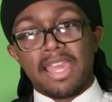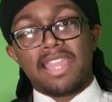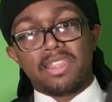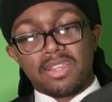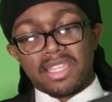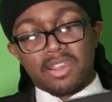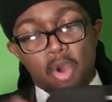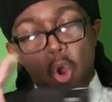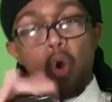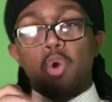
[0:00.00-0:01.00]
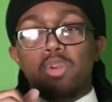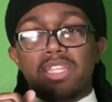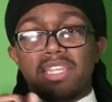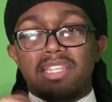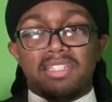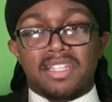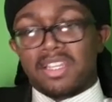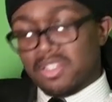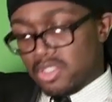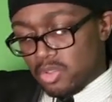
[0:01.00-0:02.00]
you can hold and
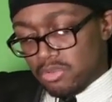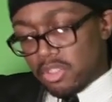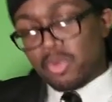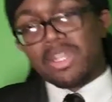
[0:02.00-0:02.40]
do little